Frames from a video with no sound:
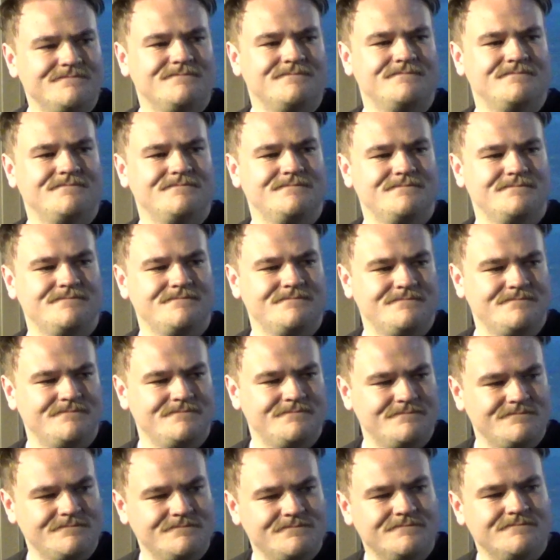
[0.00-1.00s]

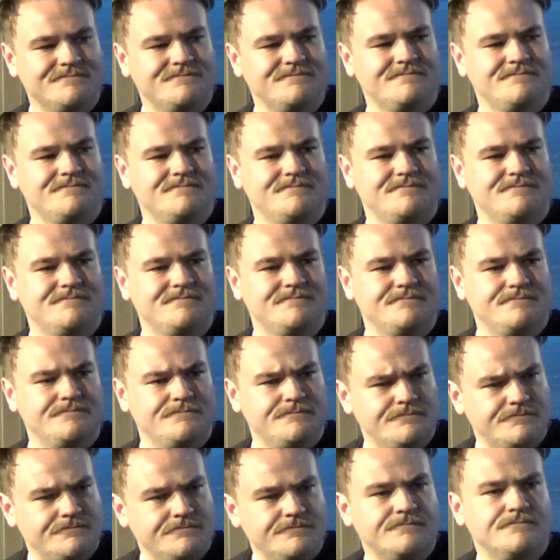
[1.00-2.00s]

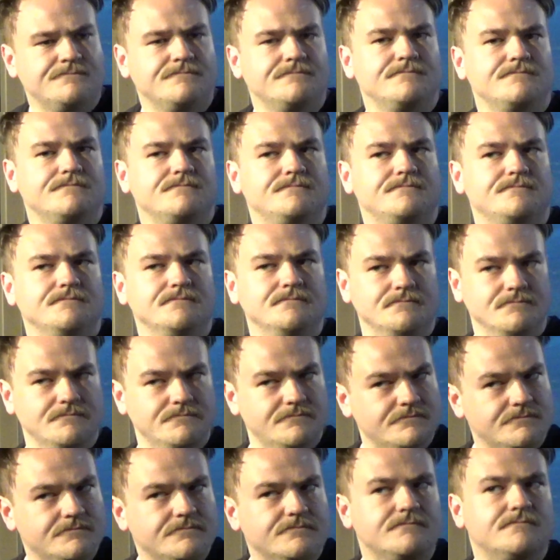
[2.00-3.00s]

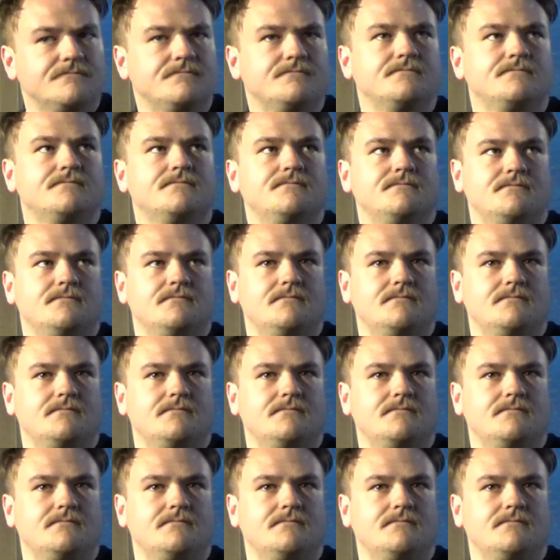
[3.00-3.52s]
Nobody speaks.